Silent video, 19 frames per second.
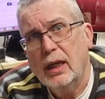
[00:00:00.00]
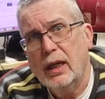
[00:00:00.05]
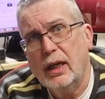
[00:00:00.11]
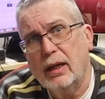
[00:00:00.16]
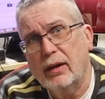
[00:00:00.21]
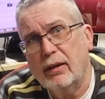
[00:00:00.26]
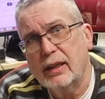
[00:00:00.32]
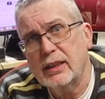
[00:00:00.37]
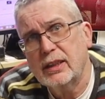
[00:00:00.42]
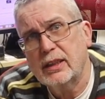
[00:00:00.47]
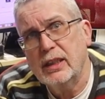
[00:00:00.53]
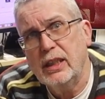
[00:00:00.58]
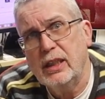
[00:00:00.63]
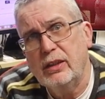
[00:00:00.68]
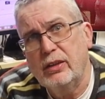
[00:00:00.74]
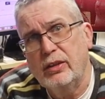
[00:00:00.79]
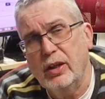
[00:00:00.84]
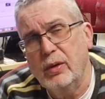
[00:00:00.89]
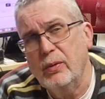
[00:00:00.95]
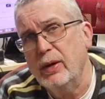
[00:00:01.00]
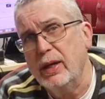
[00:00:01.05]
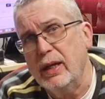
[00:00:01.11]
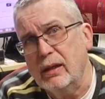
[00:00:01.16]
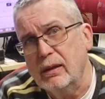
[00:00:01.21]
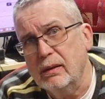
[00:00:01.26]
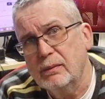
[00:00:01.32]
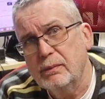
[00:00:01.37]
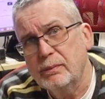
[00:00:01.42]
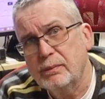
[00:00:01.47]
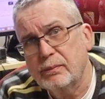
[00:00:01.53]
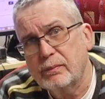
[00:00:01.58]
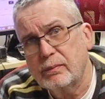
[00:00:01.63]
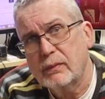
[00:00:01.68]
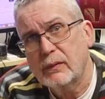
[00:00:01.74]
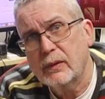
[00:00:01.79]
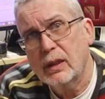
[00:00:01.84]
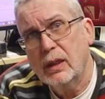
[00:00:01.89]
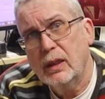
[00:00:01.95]
are actually doing.
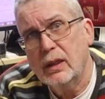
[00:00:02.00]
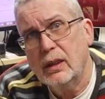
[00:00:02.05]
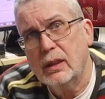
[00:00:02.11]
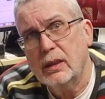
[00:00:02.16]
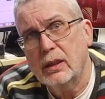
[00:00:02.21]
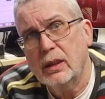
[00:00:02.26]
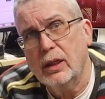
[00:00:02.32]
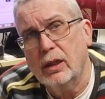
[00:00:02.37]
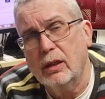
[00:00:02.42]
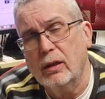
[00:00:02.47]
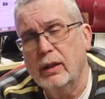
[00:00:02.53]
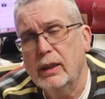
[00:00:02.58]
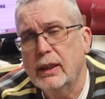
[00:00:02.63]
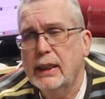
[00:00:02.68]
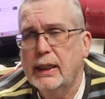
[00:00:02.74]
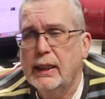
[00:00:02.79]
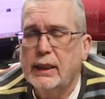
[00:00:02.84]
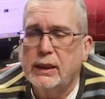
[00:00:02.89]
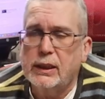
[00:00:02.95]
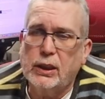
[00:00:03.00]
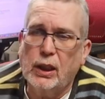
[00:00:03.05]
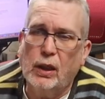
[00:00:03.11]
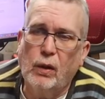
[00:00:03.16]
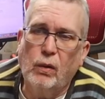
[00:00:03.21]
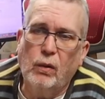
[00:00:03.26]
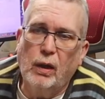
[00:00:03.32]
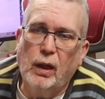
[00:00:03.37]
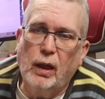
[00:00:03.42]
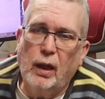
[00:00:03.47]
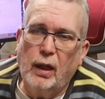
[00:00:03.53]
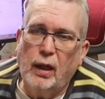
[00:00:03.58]
You know, so